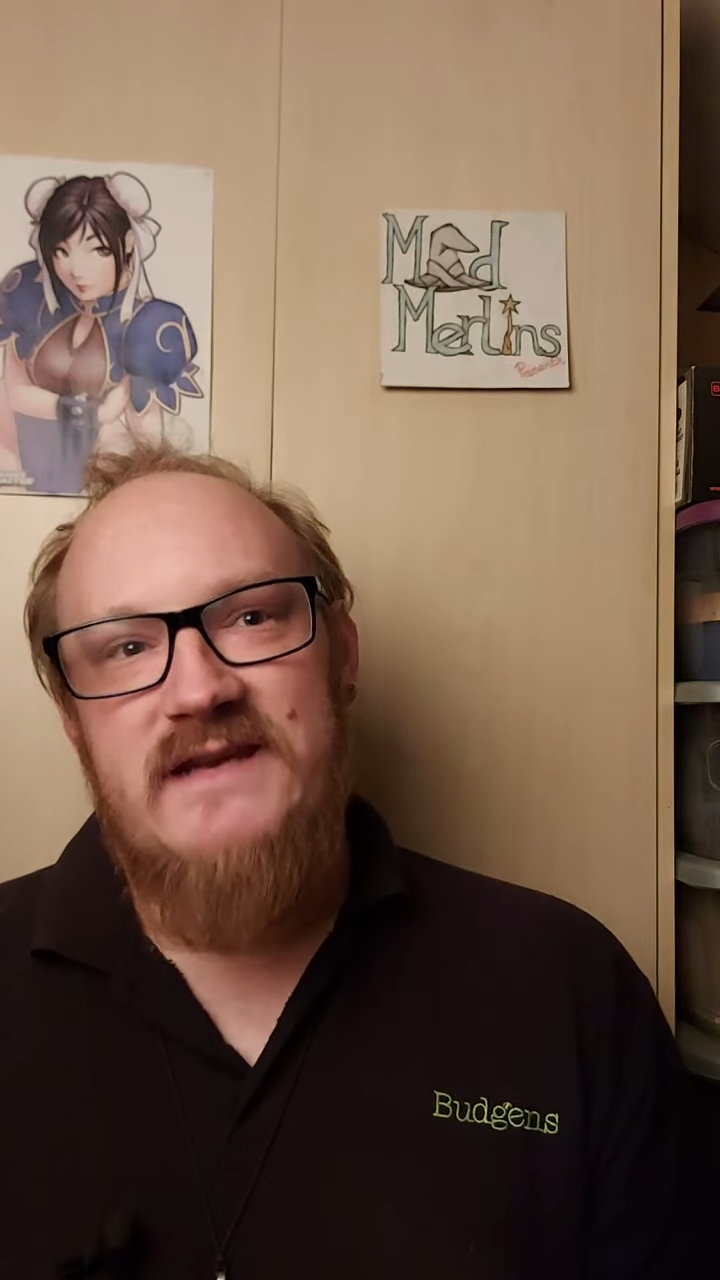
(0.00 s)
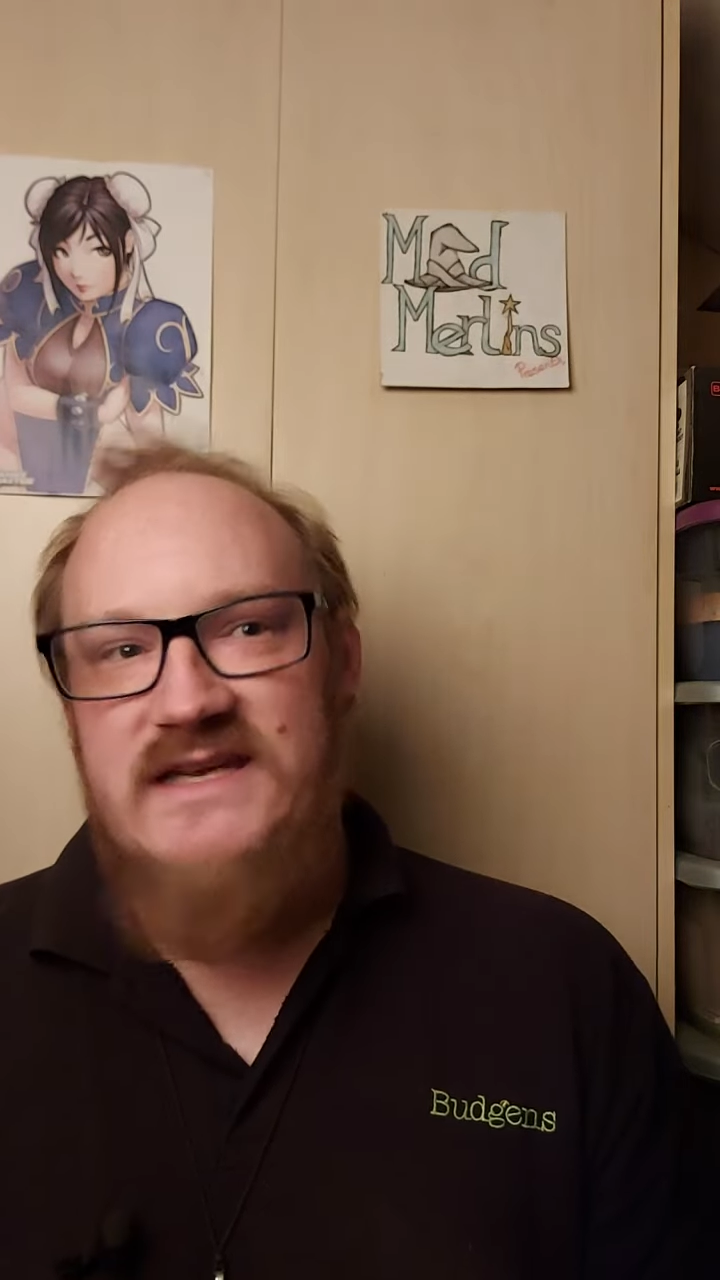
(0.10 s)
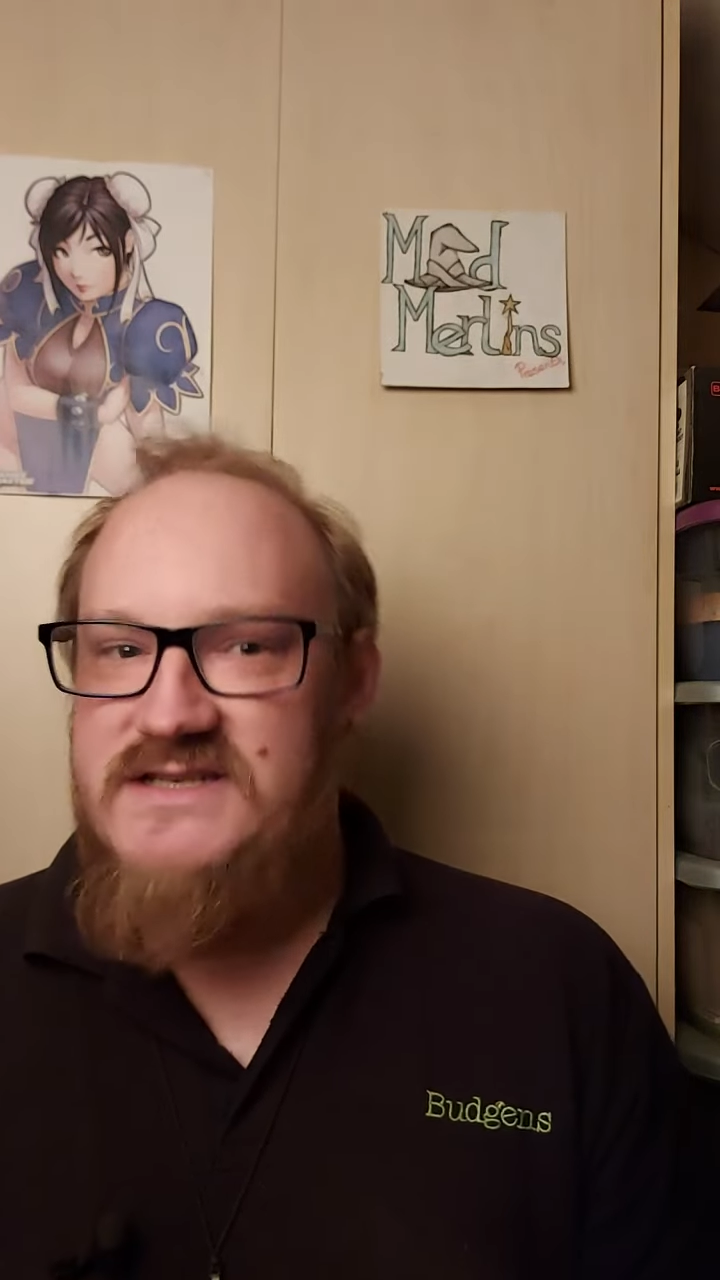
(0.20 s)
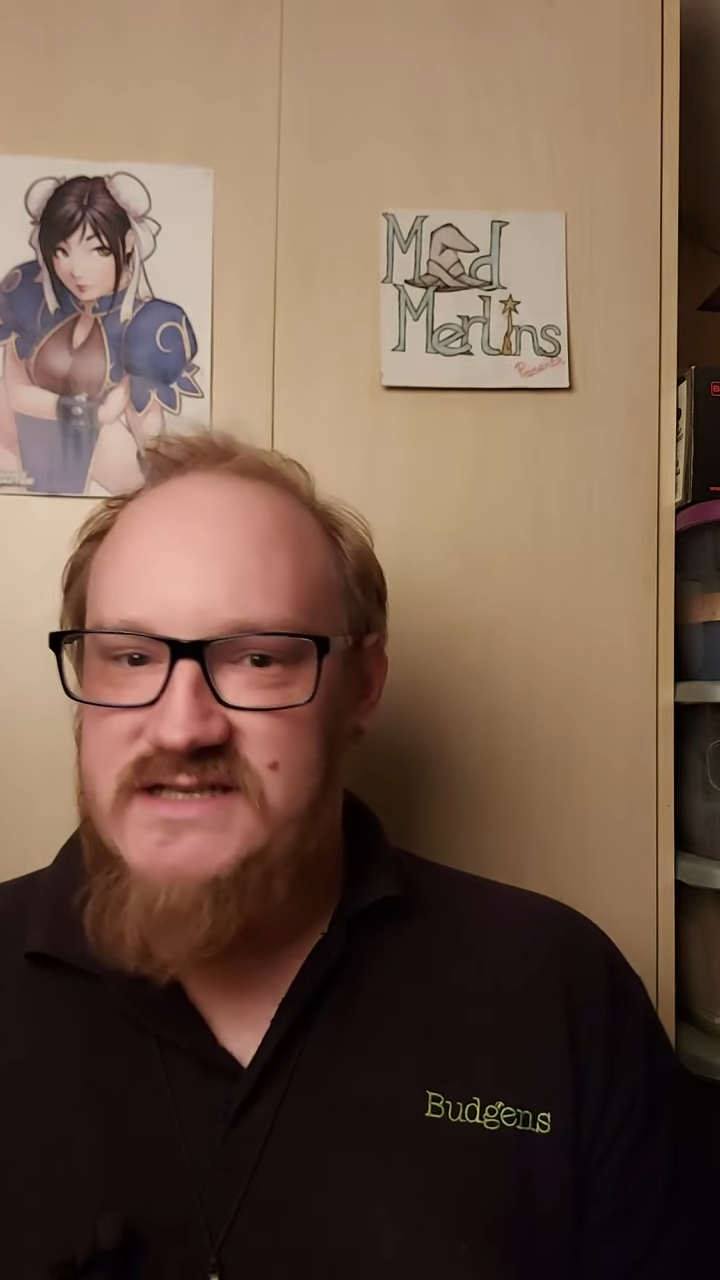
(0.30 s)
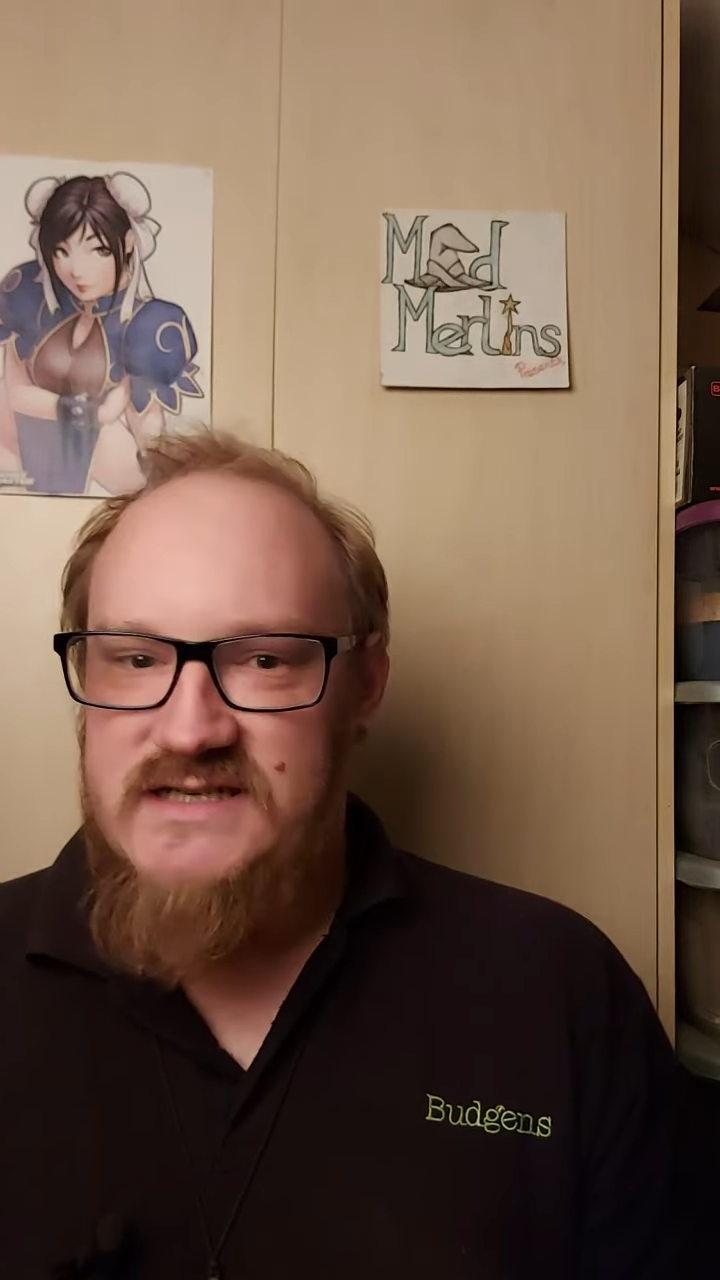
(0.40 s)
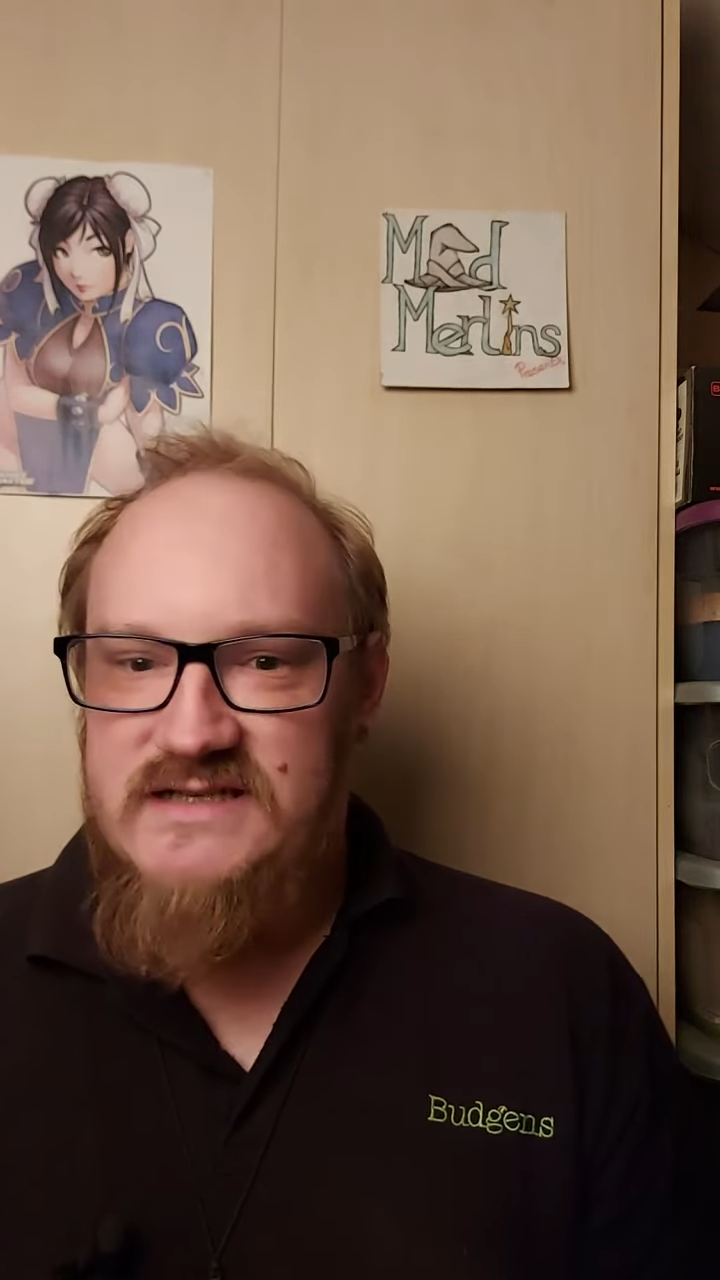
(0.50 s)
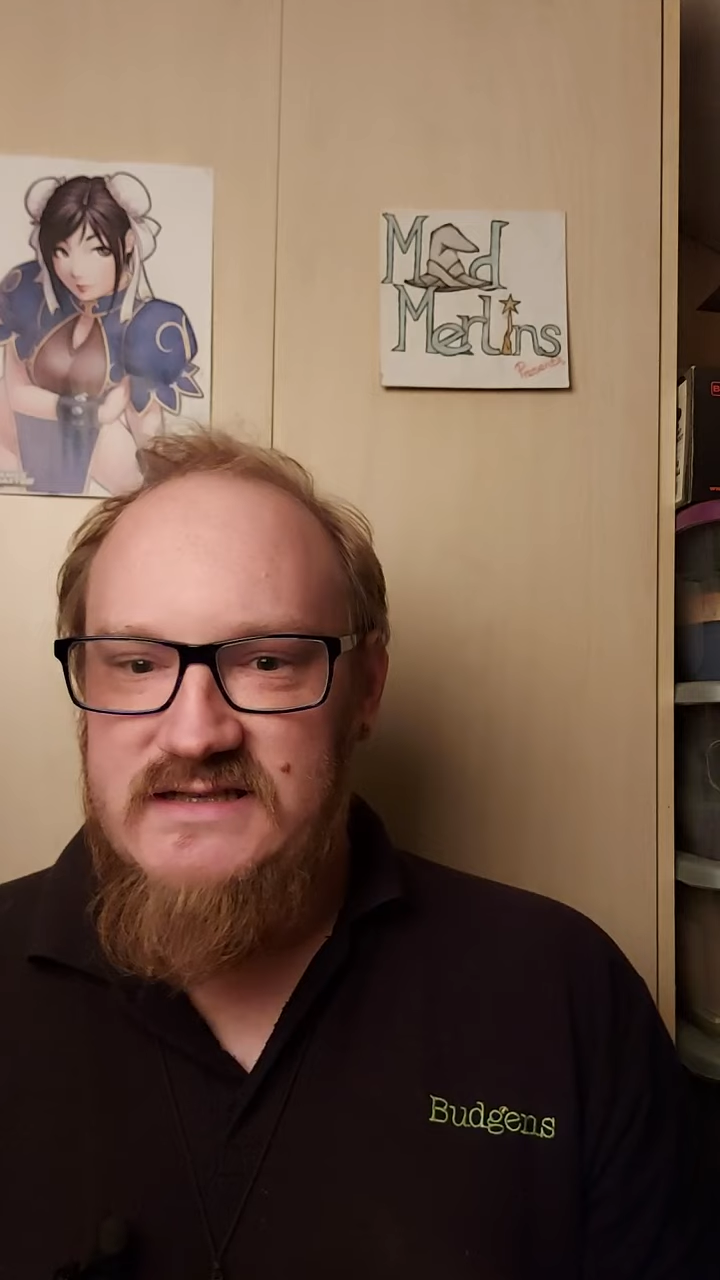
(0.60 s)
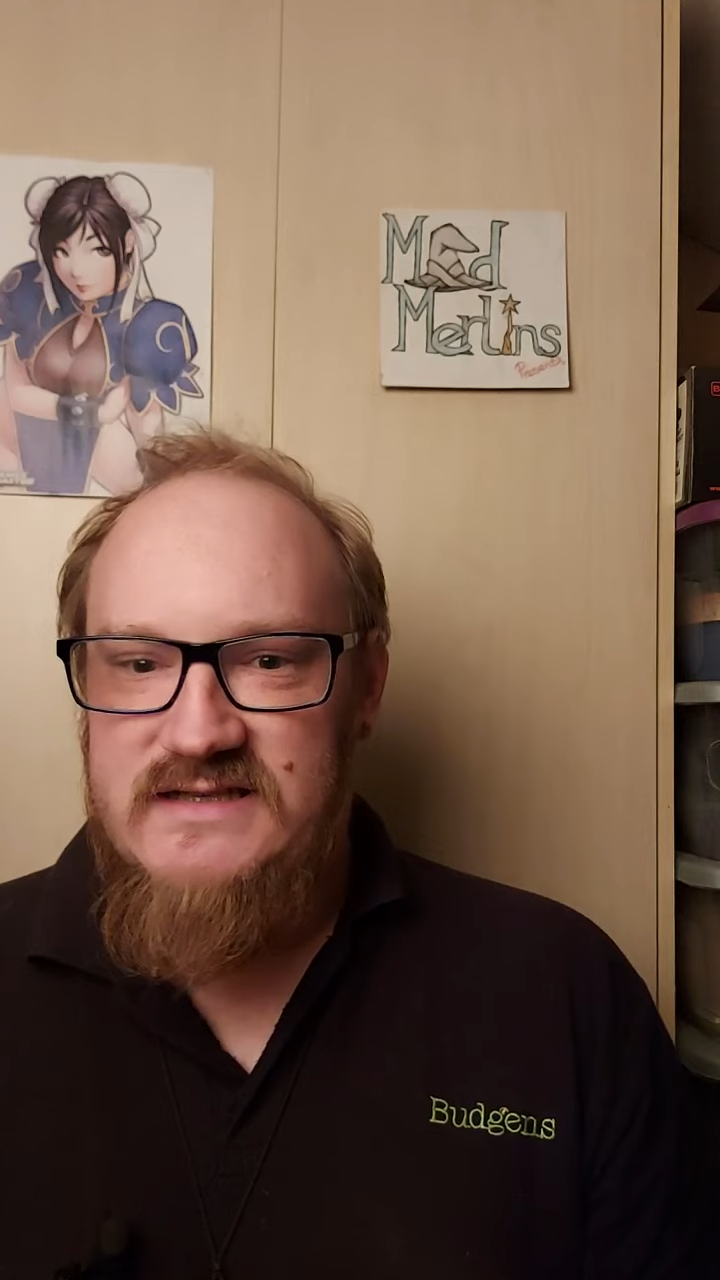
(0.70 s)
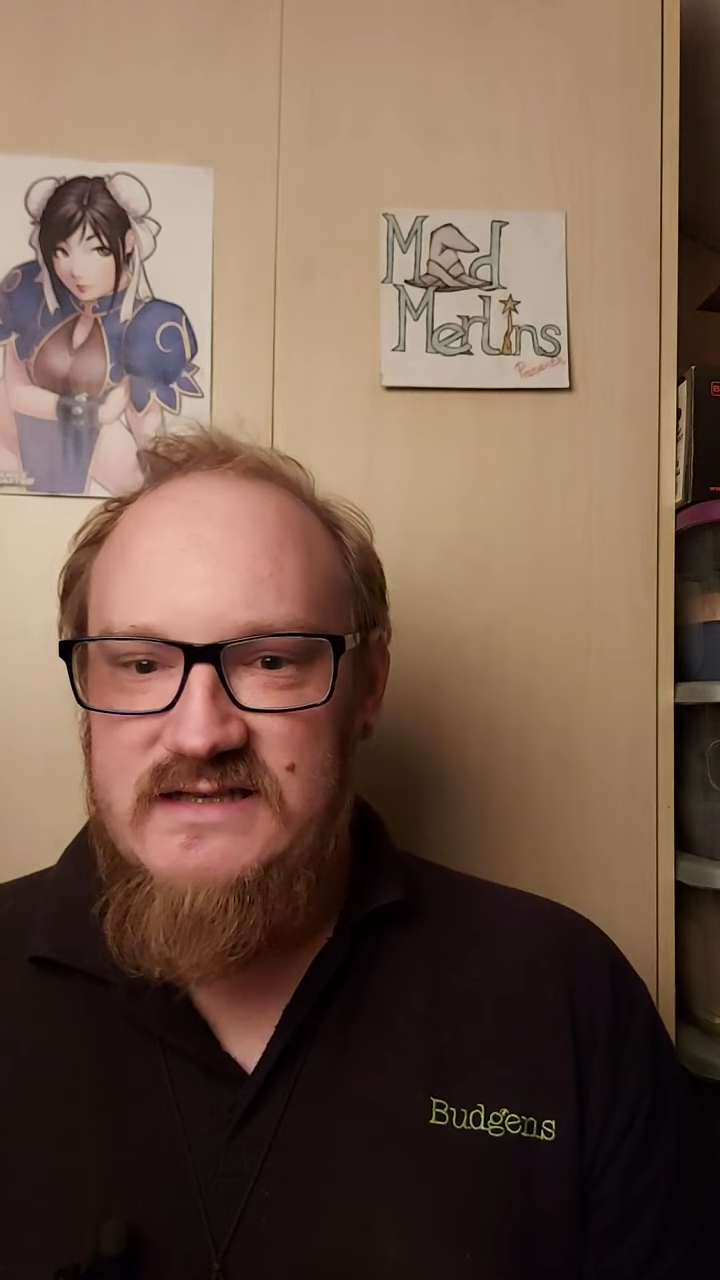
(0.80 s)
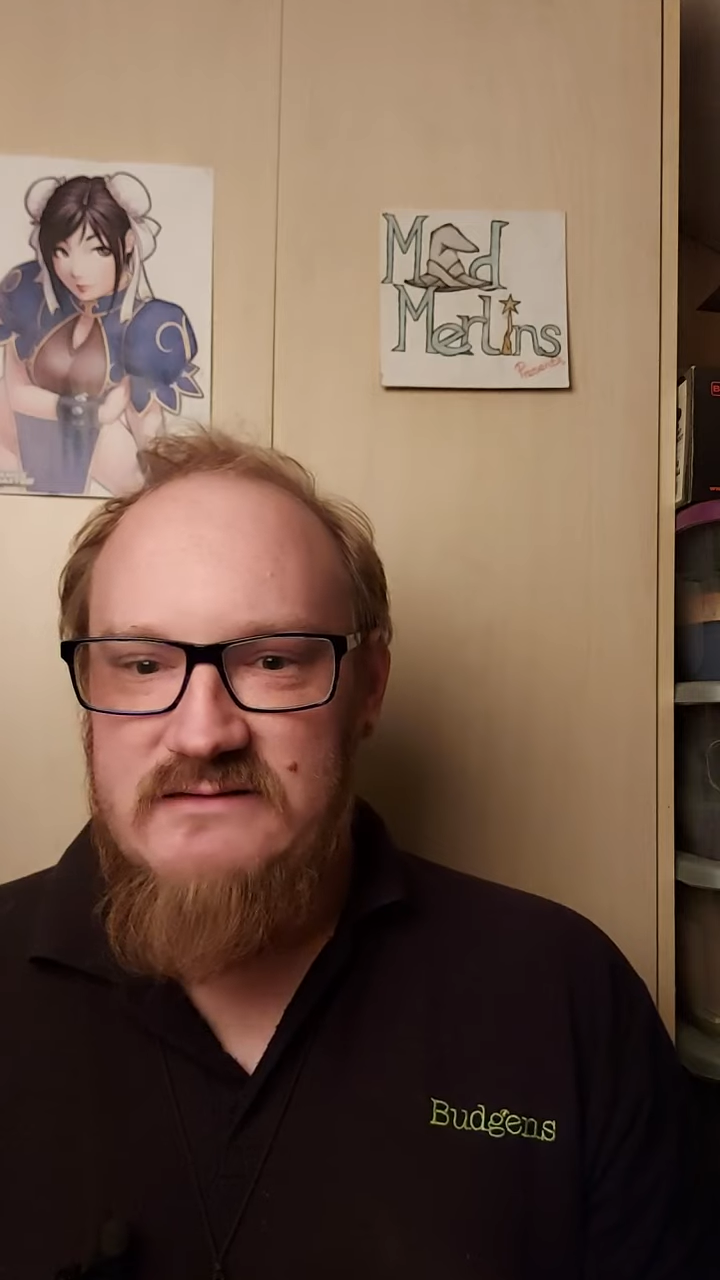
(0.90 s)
the kitchen,